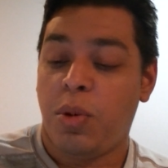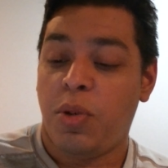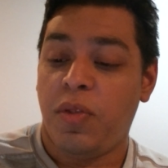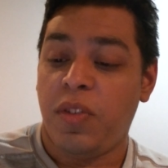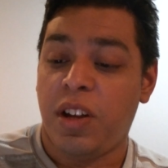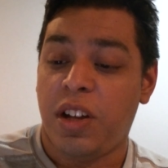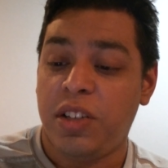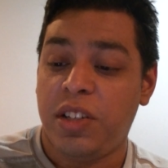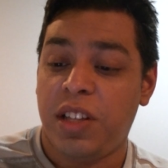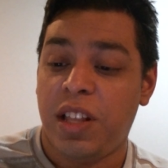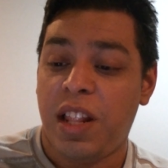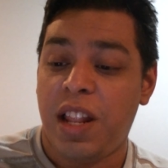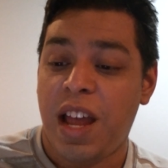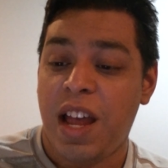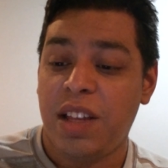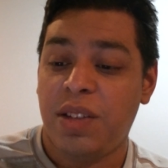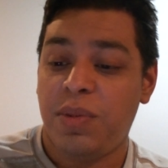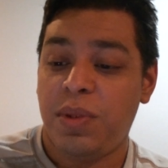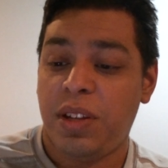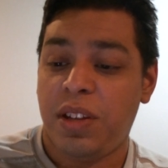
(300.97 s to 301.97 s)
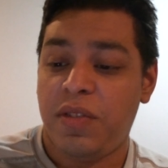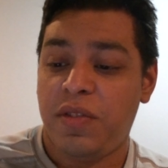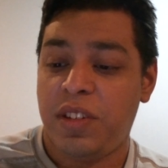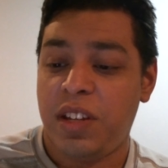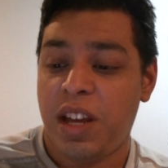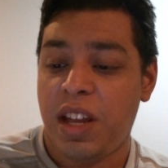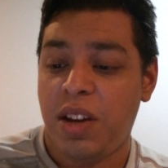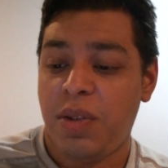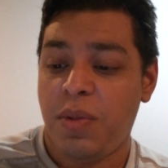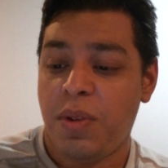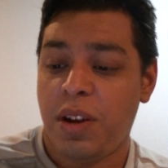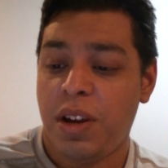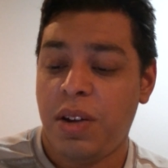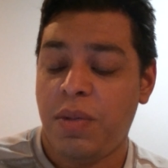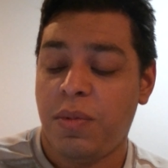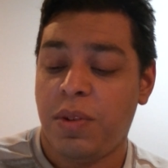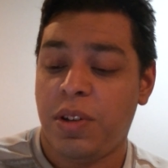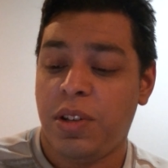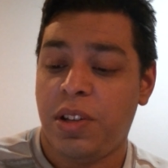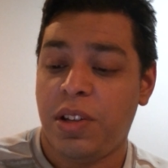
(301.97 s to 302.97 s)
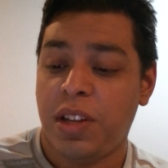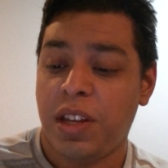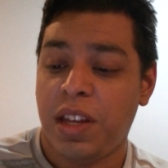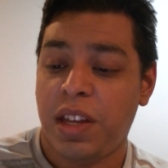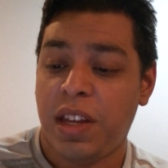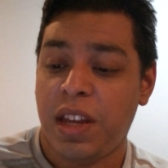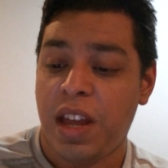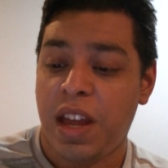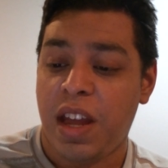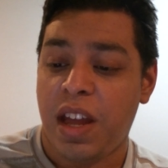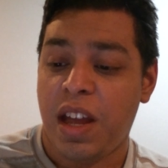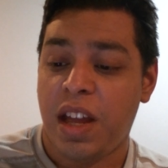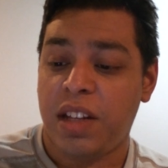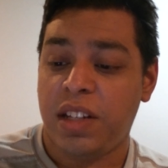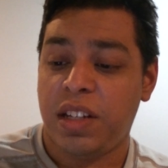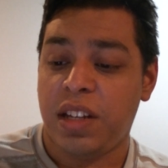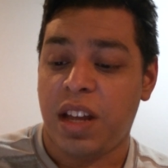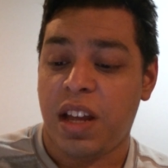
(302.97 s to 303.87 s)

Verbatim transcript: Moving on to the last week of January, we're looking at...